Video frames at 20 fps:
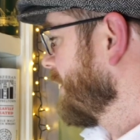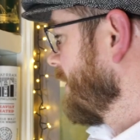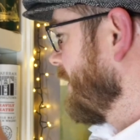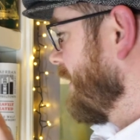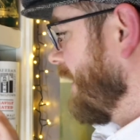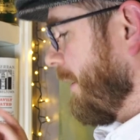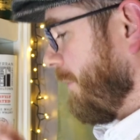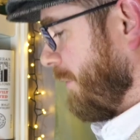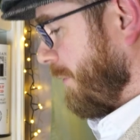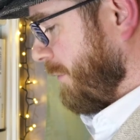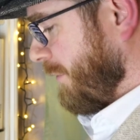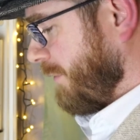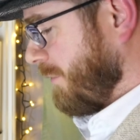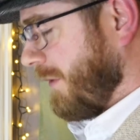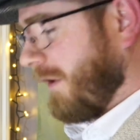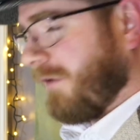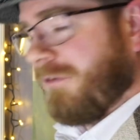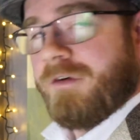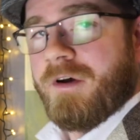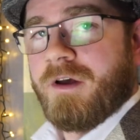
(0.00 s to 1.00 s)
That one was
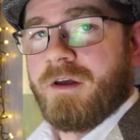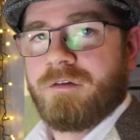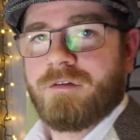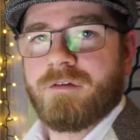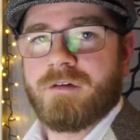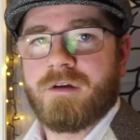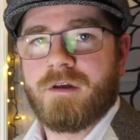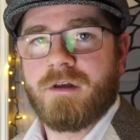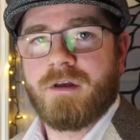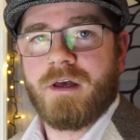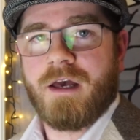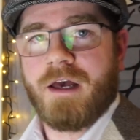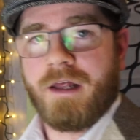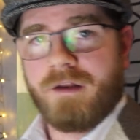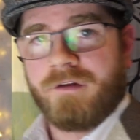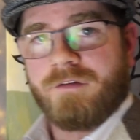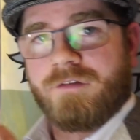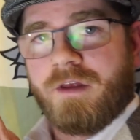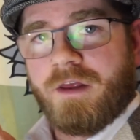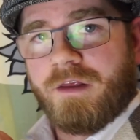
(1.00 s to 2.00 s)
25, and
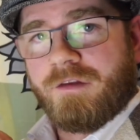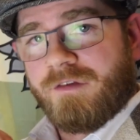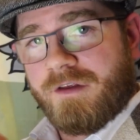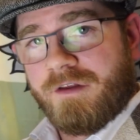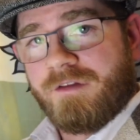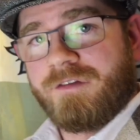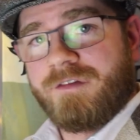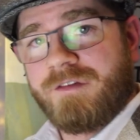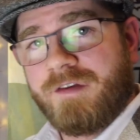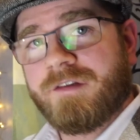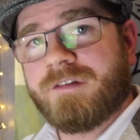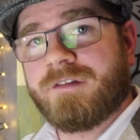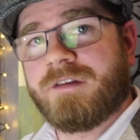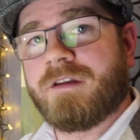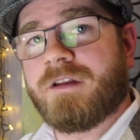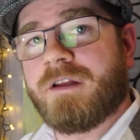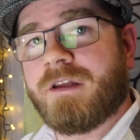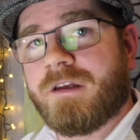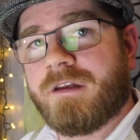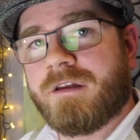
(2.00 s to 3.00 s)
it's
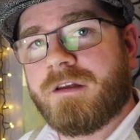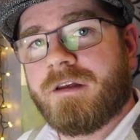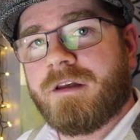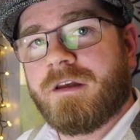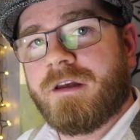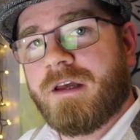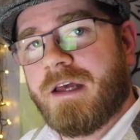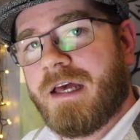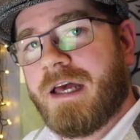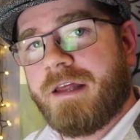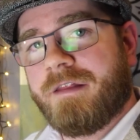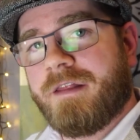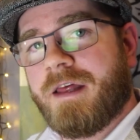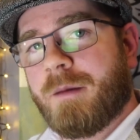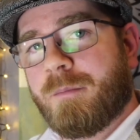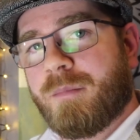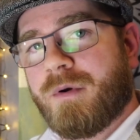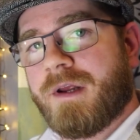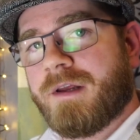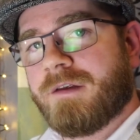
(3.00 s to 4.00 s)
consistently at
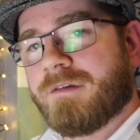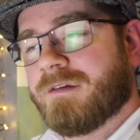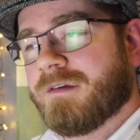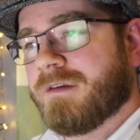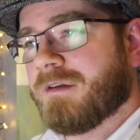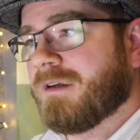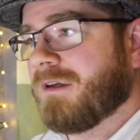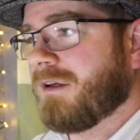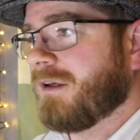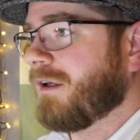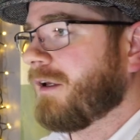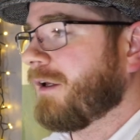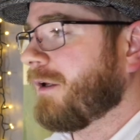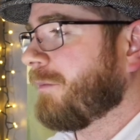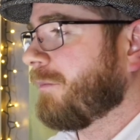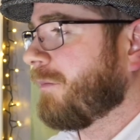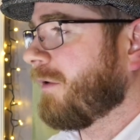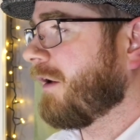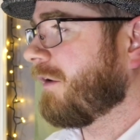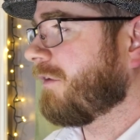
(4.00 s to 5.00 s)
that price.
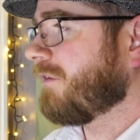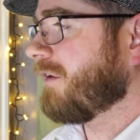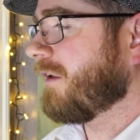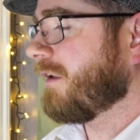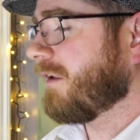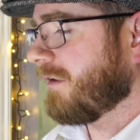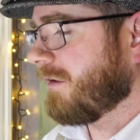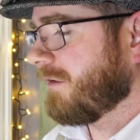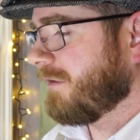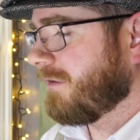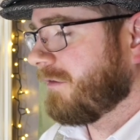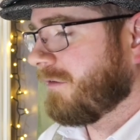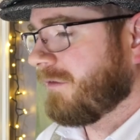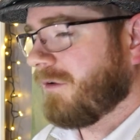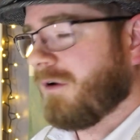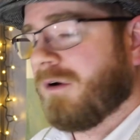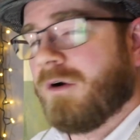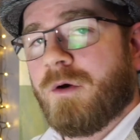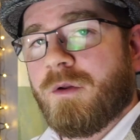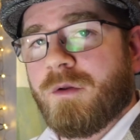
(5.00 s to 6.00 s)
I see it
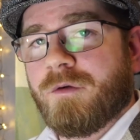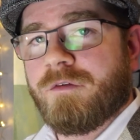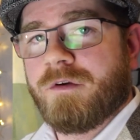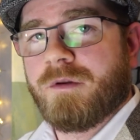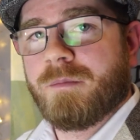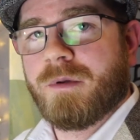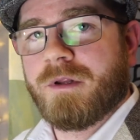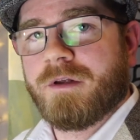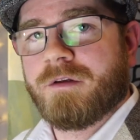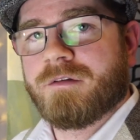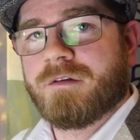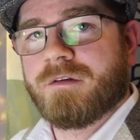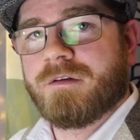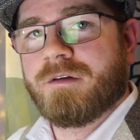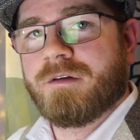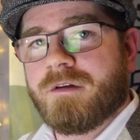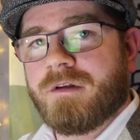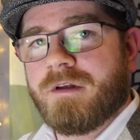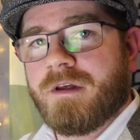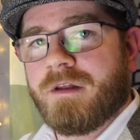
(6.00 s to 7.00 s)
all over the place
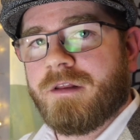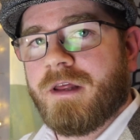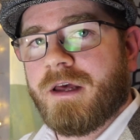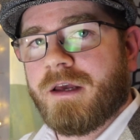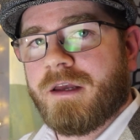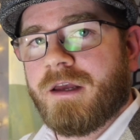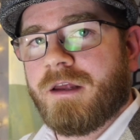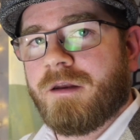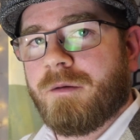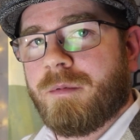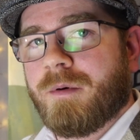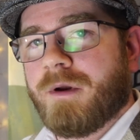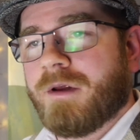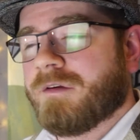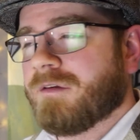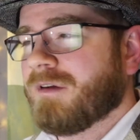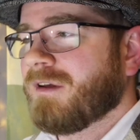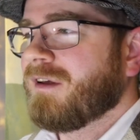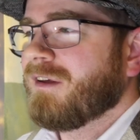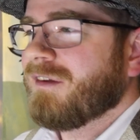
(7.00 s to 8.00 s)
at that kind of
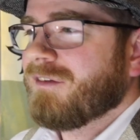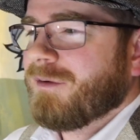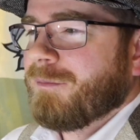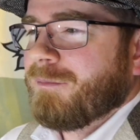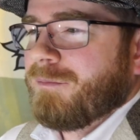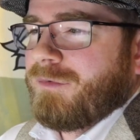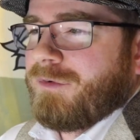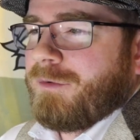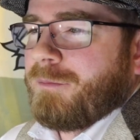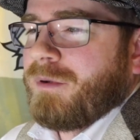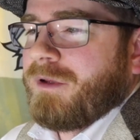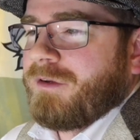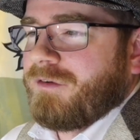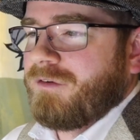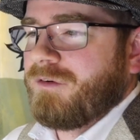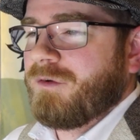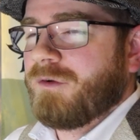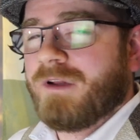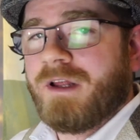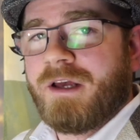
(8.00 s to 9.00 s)
price. Some
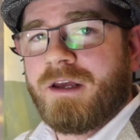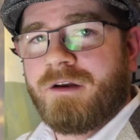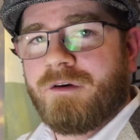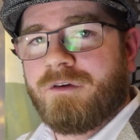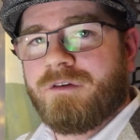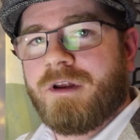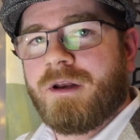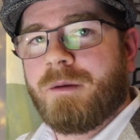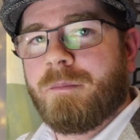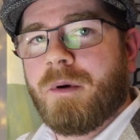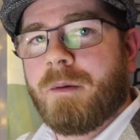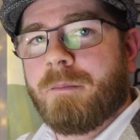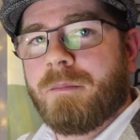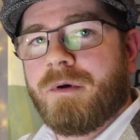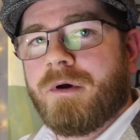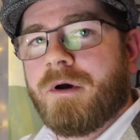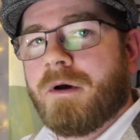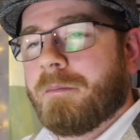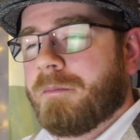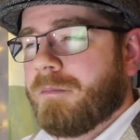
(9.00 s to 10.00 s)
places online are trying to bump
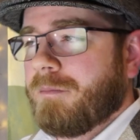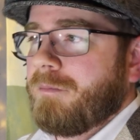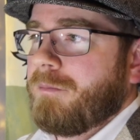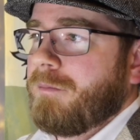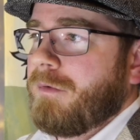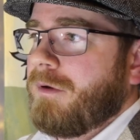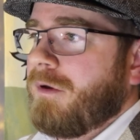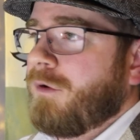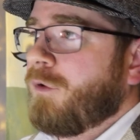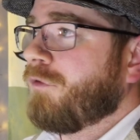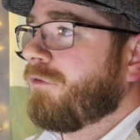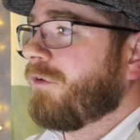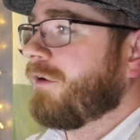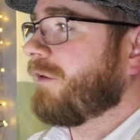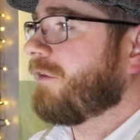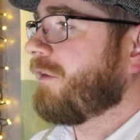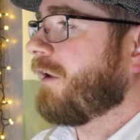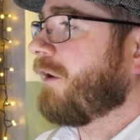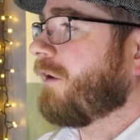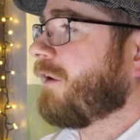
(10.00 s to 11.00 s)
it up over
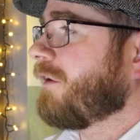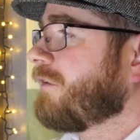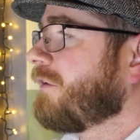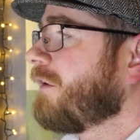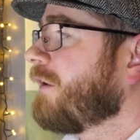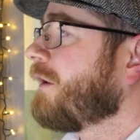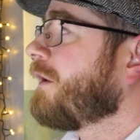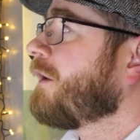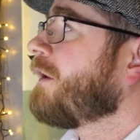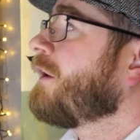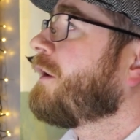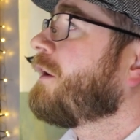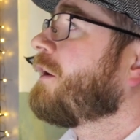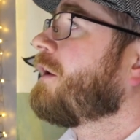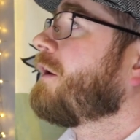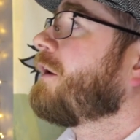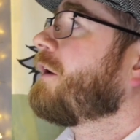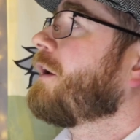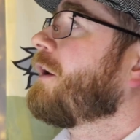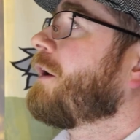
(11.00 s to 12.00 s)
the 30s,
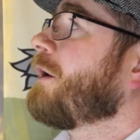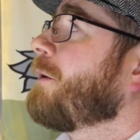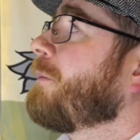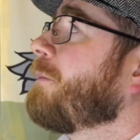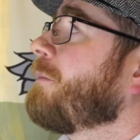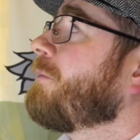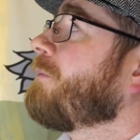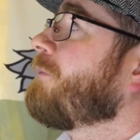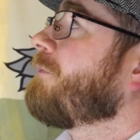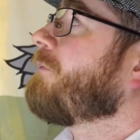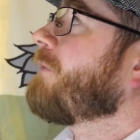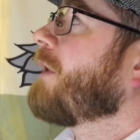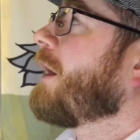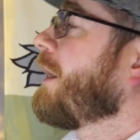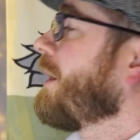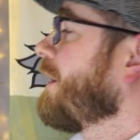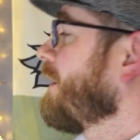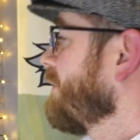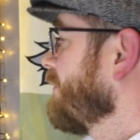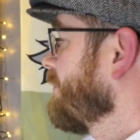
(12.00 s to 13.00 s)

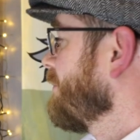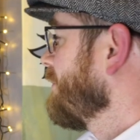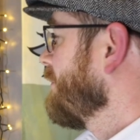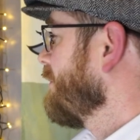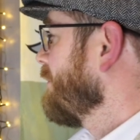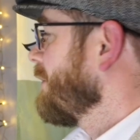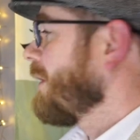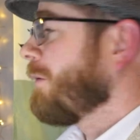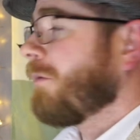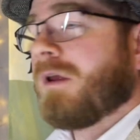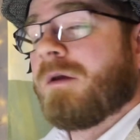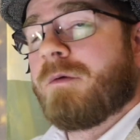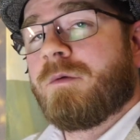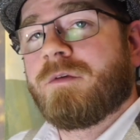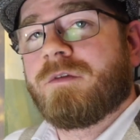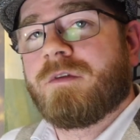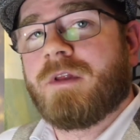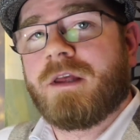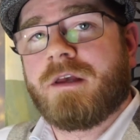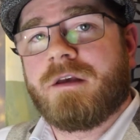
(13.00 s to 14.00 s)
and maybe it
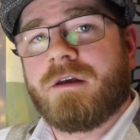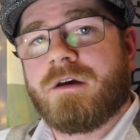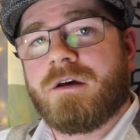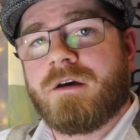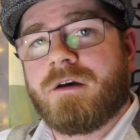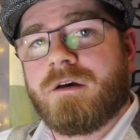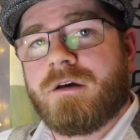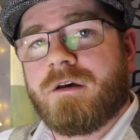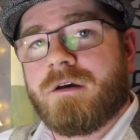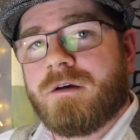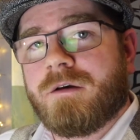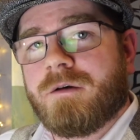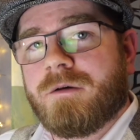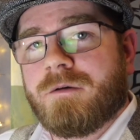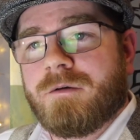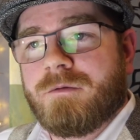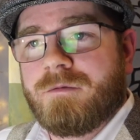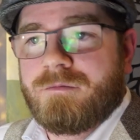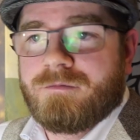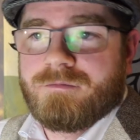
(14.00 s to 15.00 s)
was like
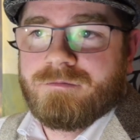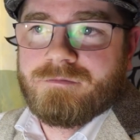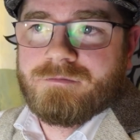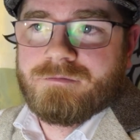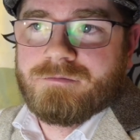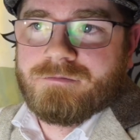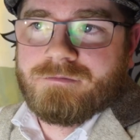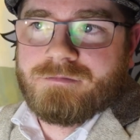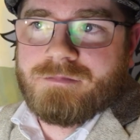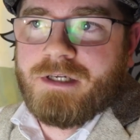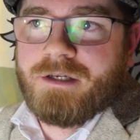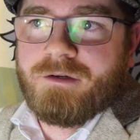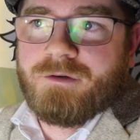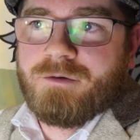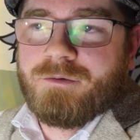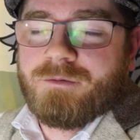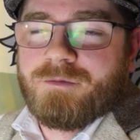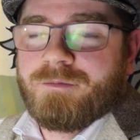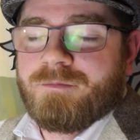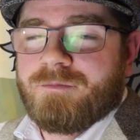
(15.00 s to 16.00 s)
I don't
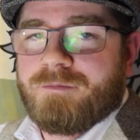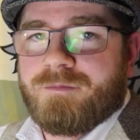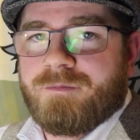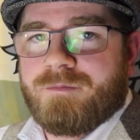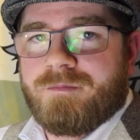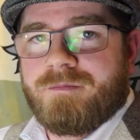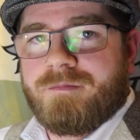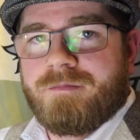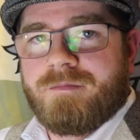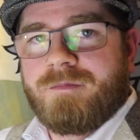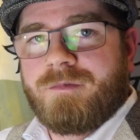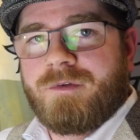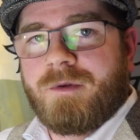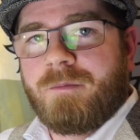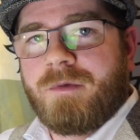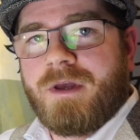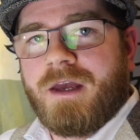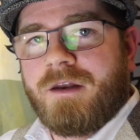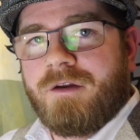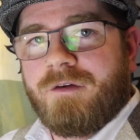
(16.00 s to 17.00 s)
know,
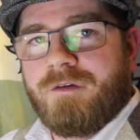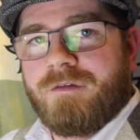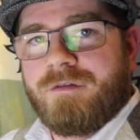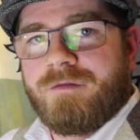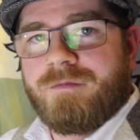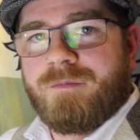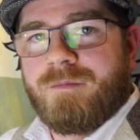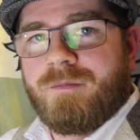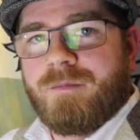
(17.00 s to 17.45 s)
some kind of